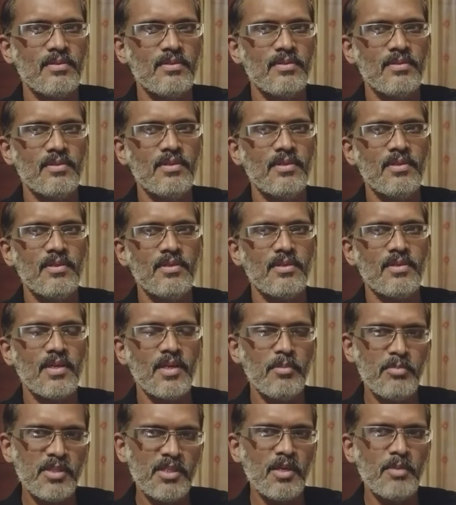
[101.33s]
The
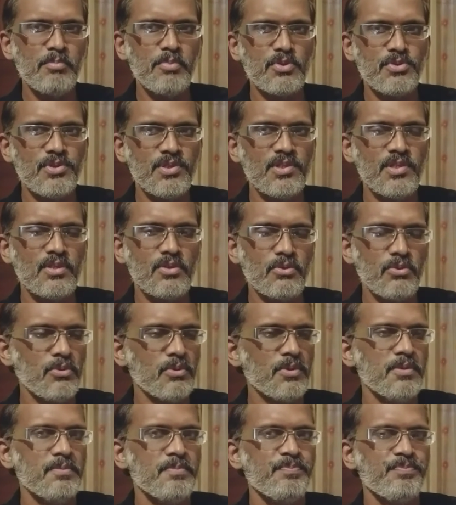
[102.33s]
Criminal Procedure Code